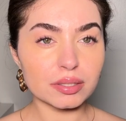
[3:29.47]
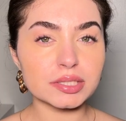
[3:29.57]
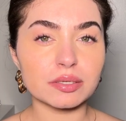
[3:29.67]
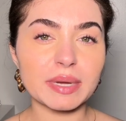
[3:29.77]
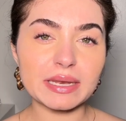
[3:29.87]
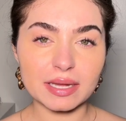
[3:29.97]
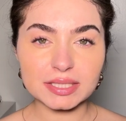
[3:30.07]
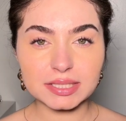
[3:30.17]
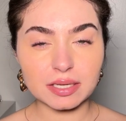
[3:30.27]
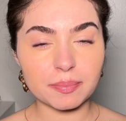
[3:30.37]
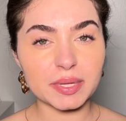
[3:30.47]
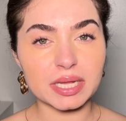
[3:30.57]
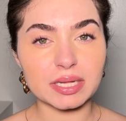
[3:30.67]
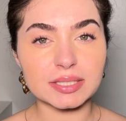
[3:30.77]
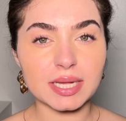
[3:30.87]
So my next step
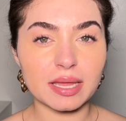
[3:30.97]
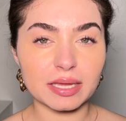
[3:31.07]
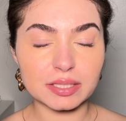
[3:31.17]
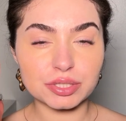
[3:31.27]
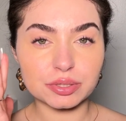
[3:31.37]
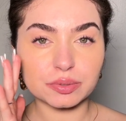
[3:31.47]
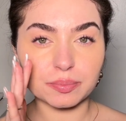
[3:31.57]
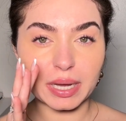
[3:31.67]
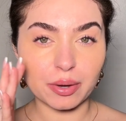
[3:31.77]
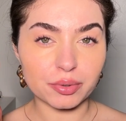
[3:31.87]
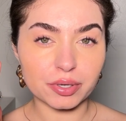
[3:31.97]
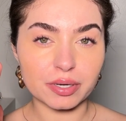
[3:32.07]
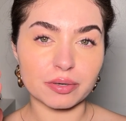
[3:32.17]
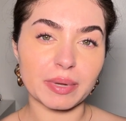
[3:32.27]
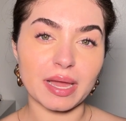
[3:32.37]
is I like to powder
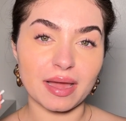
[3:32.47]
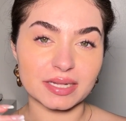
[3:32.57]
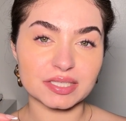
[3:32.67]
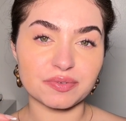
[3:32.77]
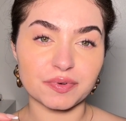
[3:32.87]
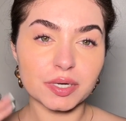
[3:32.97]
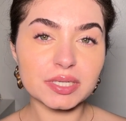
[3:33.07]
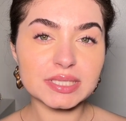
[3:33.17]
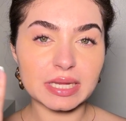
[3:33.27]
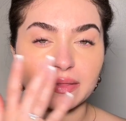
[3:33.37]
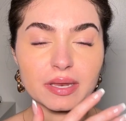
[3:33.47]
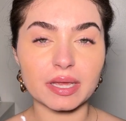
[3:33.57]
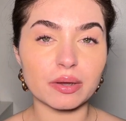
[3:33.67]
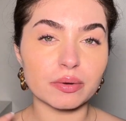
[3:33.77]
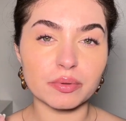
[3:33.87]
under my eyes first, and then
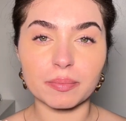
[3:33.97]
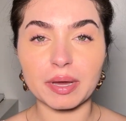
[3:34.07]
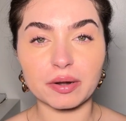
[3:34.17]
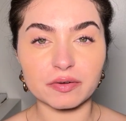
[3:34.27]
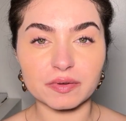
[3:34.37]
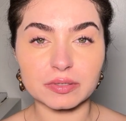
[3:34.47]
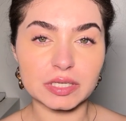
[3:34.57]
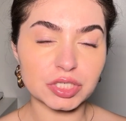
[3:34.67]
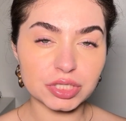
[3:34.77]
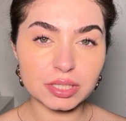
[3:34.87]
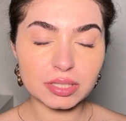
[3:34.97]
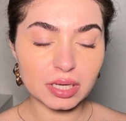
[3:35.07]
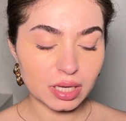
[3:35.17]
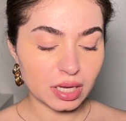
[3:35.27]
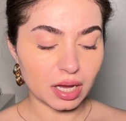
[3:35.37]
I go in with a powder foundation.
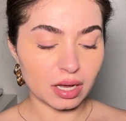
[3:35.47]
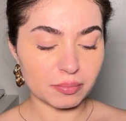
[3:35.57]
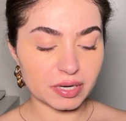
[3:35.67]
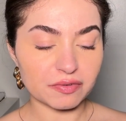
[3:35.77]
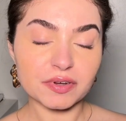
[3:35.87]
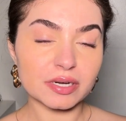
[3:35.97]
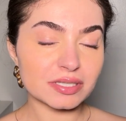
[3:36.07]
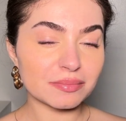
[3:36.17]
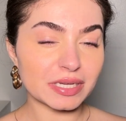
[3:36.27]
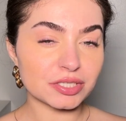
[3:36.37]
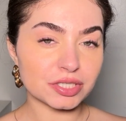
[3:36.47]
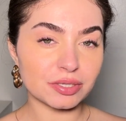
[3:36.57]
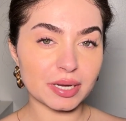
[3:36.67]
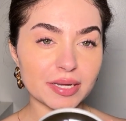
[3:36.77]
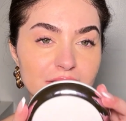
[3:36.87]
But I forgot to mention,
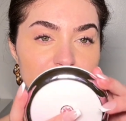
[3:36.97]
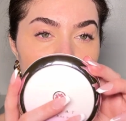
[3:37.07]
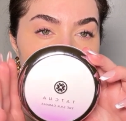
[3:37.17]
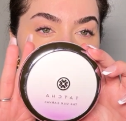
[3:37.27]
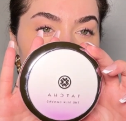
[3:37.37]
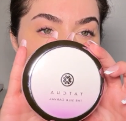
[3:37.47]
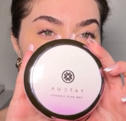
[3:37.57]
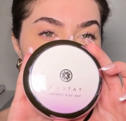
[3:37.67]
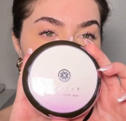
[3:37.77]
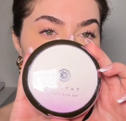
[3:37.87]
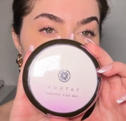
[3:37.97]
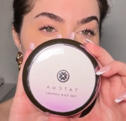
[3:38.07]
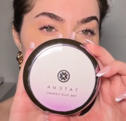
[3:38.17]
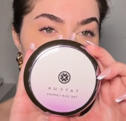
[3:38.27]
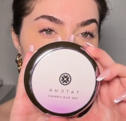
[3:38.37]
you guys, I use the
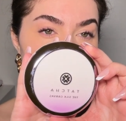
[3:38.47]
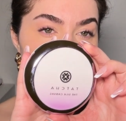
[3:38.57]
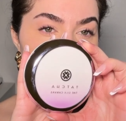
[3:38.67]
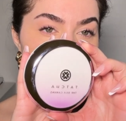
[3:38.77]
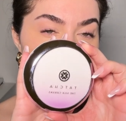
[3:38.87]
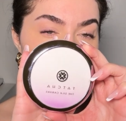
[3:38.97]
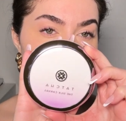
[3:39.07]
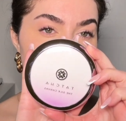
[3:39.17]
Tatcha Silk